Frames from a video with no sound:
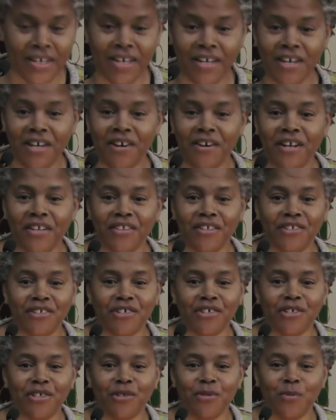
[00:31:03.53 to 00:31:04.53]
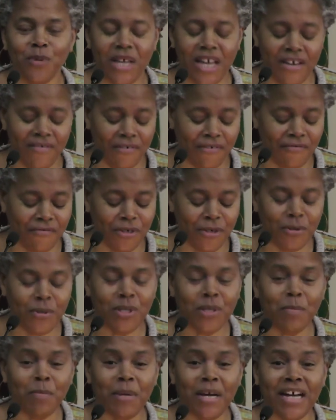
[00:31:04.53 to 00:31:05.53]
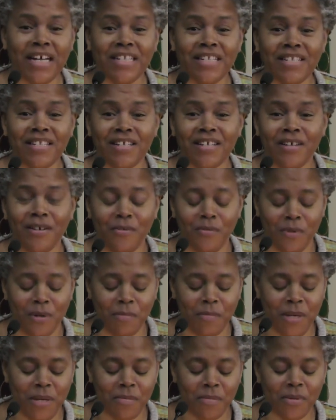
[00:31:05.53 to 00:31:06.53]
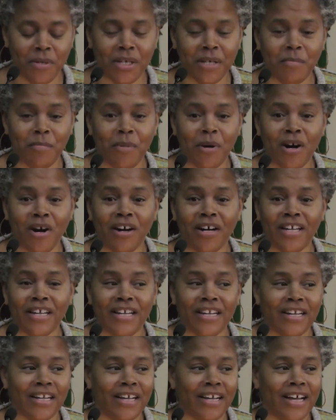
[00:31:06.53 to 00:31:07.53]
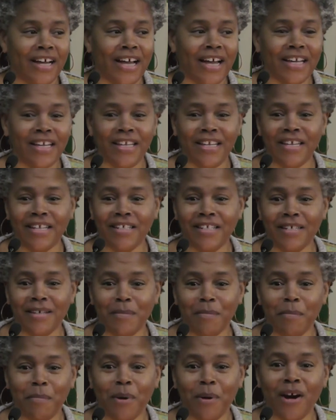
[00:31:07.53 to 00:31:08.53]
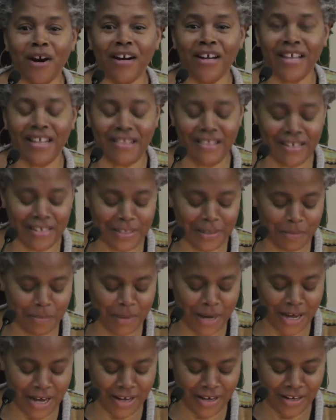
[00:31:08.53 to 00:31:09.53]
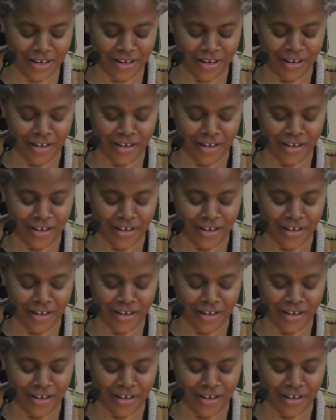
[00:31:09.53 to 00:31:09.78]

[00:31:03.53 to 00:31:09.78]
Here at the church, we have a few spots where people can park, and I get to park in this spot.